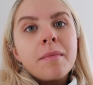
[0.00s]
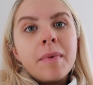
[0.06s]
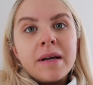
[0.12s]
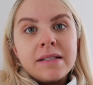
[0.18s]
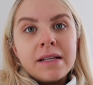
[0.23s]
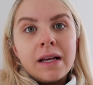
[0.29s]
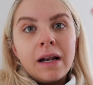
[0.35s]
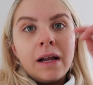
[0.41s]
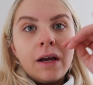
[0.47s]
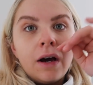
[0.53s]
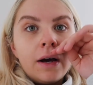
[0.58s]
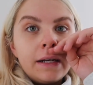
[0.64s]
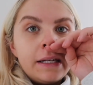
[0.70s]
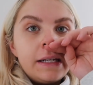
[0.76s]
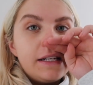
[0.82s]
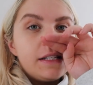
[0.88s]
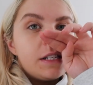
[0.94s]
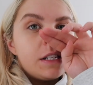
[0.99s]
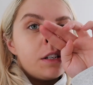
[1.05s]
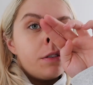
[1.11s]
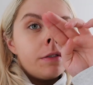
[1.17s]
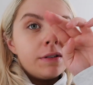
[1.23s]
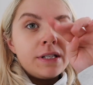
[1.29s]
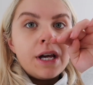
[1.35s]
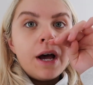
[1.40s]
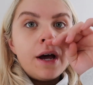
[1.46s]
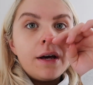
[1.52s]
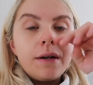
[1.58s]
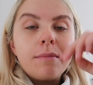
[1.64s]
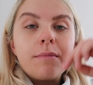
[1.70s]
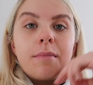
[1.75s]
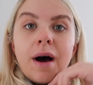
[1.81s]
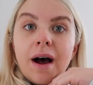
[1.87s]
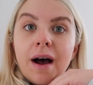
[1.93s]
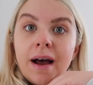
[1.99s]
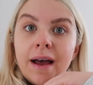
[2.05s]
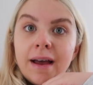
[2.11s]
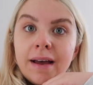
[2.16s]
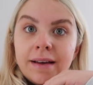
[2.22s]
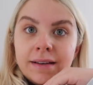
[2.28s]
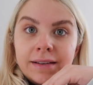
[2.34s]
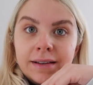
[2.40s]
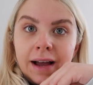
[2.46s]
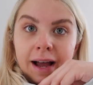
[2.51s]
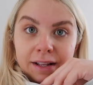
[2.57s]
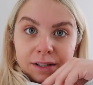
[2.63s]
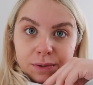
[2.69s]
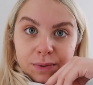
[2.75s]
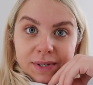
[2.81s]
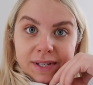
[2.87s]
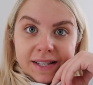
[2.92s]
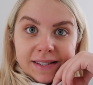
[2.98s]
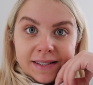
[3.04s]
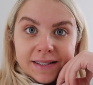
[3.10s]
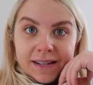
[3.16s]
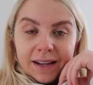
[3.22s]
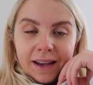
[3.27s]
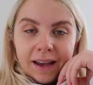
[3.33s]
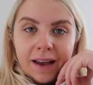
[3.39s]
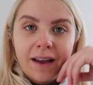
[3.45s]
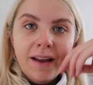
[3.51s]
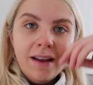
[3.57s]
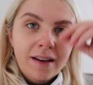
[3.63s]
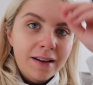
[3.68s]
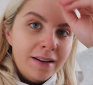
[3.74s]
basically I needed to return my annual season ticket,